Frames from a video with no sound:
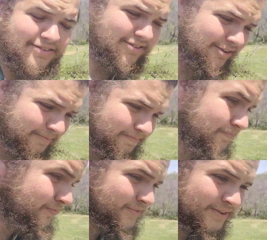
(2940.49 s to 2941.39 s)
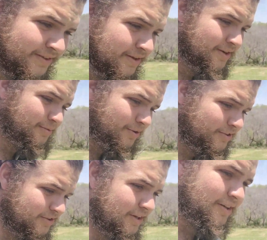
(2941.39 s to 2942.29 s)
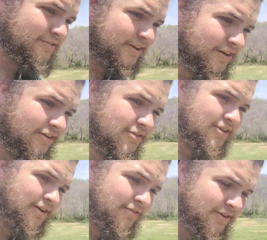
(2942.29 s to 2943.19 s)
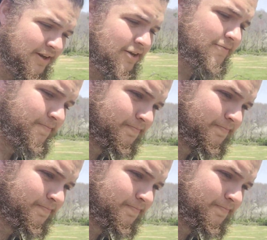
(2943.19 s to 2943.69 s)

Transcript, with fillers: So we're just kind of taking our time today,